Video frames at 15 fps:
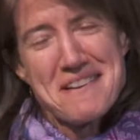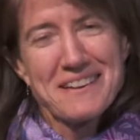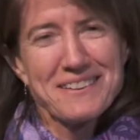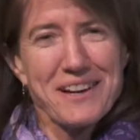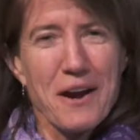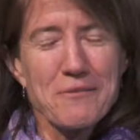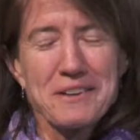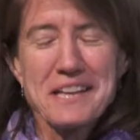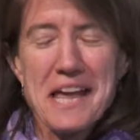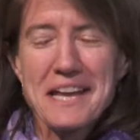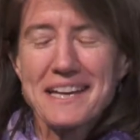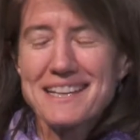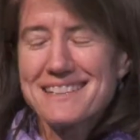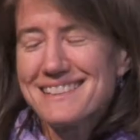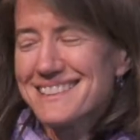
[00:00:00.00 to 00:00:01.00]
aren't
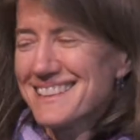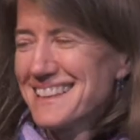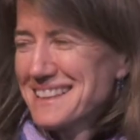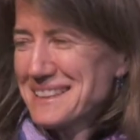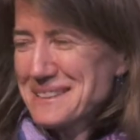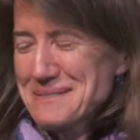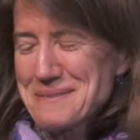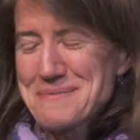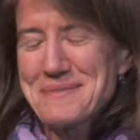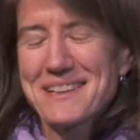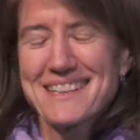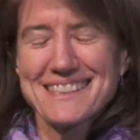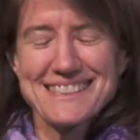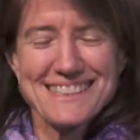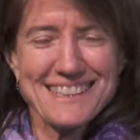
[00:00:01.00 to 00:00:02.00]
related,
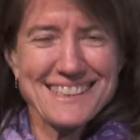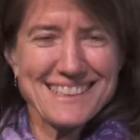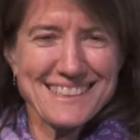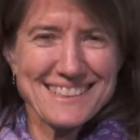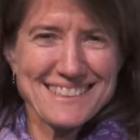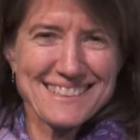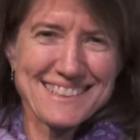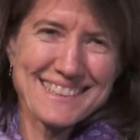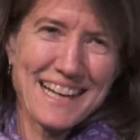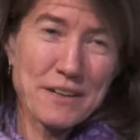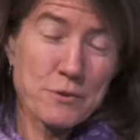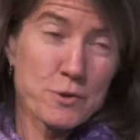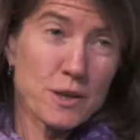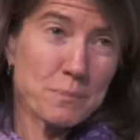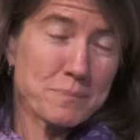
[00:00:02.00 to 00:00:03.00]
and I
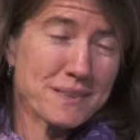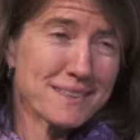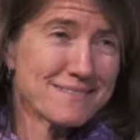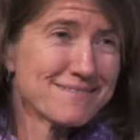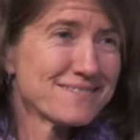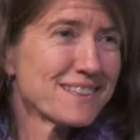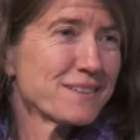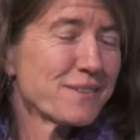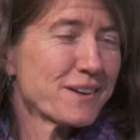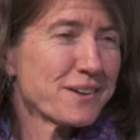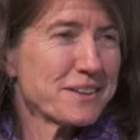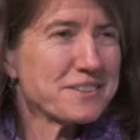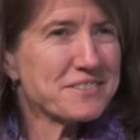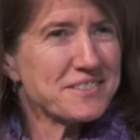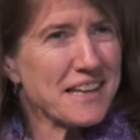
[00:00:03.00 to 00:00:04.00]
grew up in the
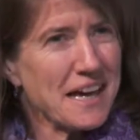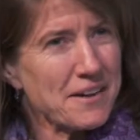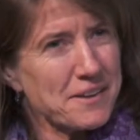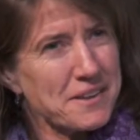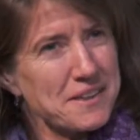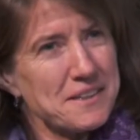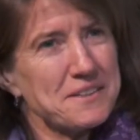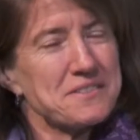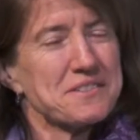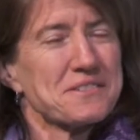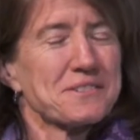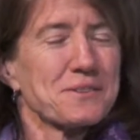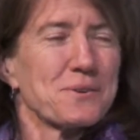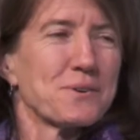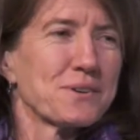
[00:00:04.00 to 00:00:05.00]
very
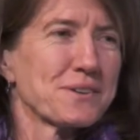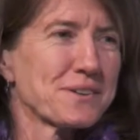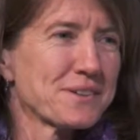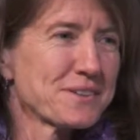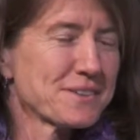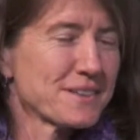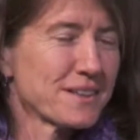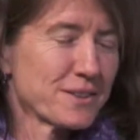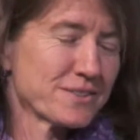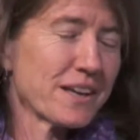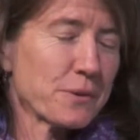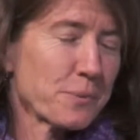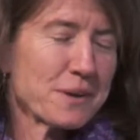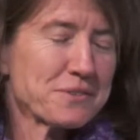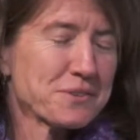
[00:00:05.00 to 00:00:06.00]
southwestern
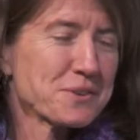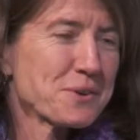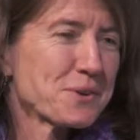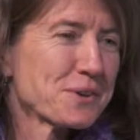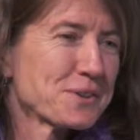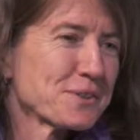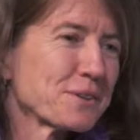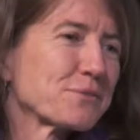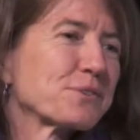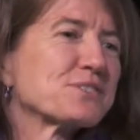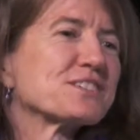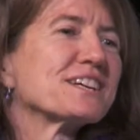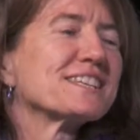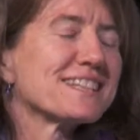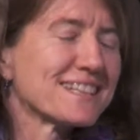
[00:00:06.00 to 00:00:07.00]
corner of
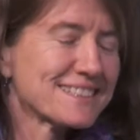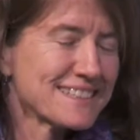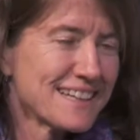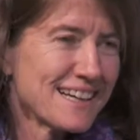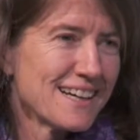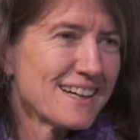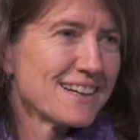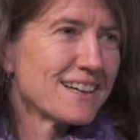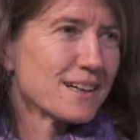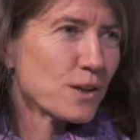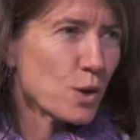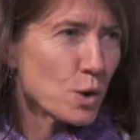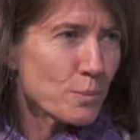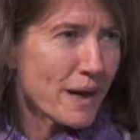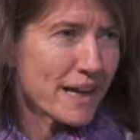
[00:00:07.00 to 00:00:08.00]
Virginia in
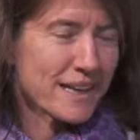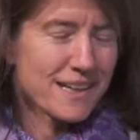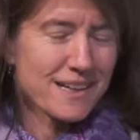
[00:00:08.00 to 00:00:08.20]
coal mining